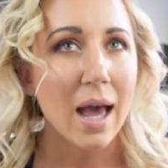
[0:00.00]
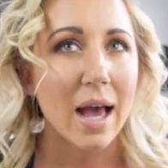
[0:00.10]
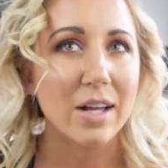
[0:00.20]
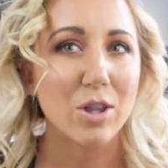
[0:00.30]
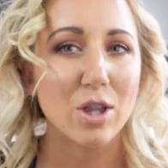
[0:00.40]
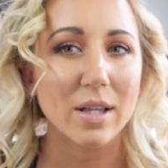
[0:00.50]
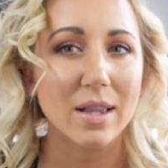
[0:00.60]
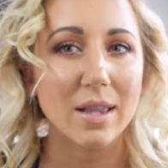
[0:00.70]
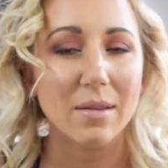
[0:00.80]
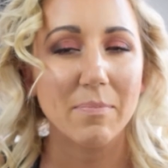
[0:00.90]
It's
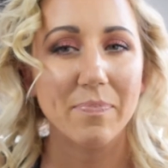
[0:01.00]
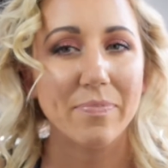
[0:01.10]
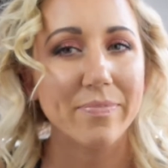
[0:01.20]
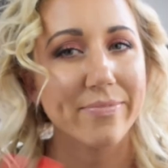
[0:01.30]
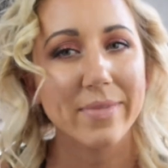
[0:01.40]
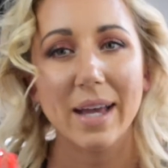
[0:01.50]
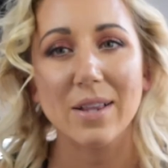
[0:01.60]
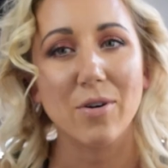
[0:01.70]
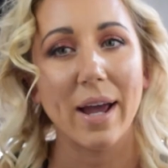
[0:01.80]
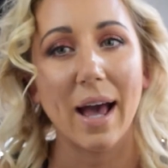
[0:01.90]
just,
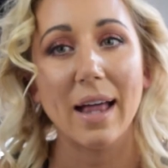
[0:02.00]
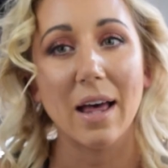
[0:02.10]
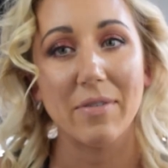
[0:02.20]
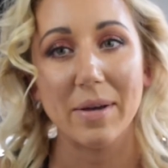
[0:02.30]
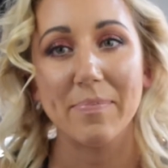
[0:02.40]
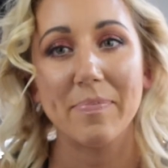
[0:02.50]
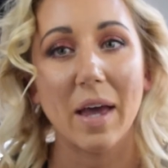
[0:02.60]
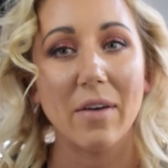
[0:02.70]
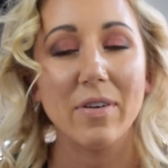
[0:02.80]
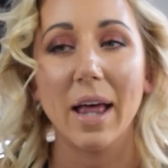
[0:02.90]
it's great. I love it.
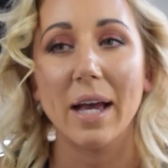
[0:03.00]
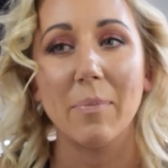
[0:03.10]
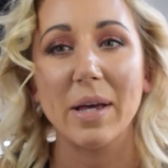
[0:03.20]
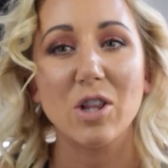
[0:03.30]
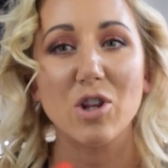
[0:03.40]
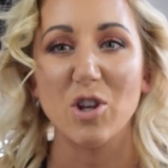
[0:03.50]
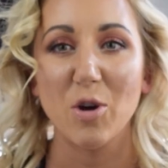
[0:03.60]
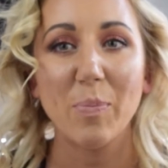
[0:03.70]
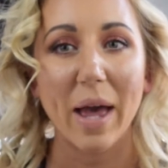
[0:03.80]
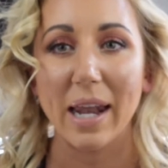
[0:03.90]
I feel like a big
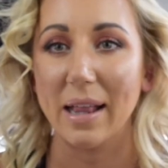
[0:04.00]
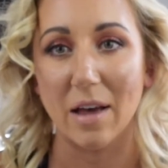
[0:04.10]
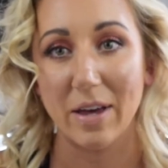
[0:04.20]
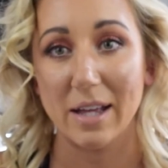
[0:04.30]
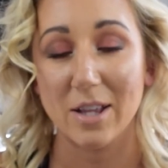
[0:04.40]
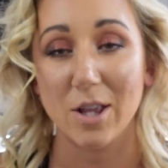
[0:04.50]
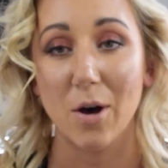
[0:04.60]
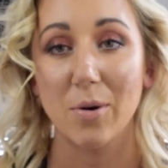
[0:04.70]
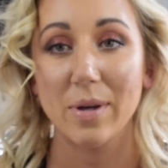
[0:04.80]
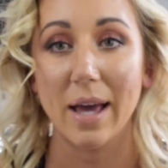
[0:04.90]
snoop and I love it.
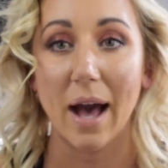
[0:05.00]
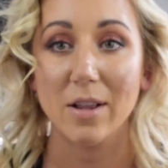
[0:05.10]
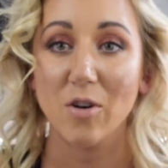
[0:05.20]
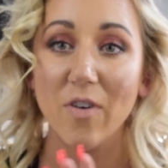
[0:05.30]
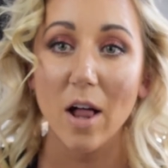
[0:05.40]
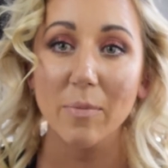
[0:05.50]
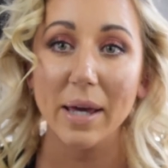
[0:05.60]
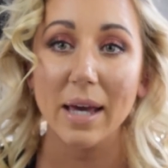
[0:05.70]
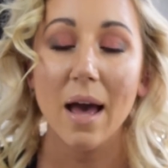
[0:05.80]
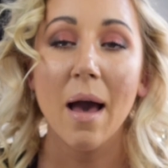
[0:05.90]
So yeah, so follow
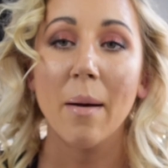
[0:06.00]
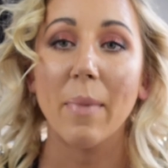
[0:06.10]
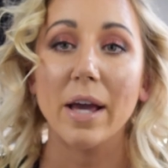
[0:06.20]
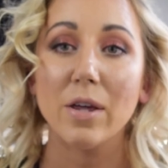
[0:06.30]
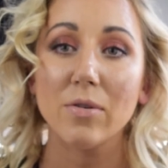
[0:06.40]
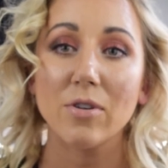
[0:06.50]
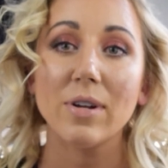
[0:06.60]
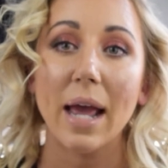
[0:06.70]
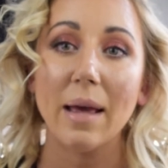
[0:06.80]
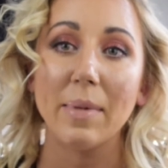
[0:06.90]
me. My
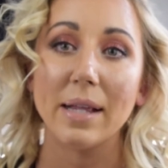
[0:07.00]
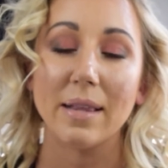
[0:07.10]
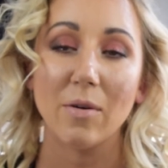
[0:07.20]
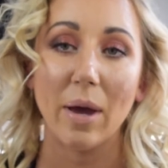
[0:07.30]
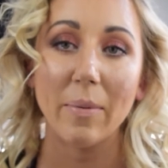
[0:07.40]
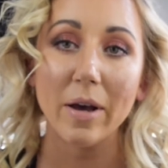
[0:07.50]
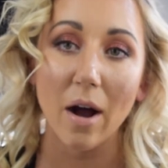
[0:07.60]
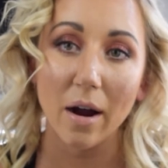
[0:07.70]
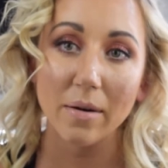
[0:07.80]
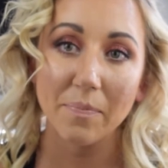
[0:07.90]
username is
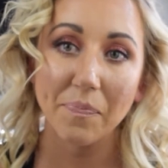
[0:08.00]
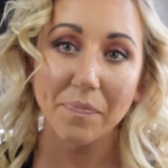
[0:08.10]
TheWayWeAre.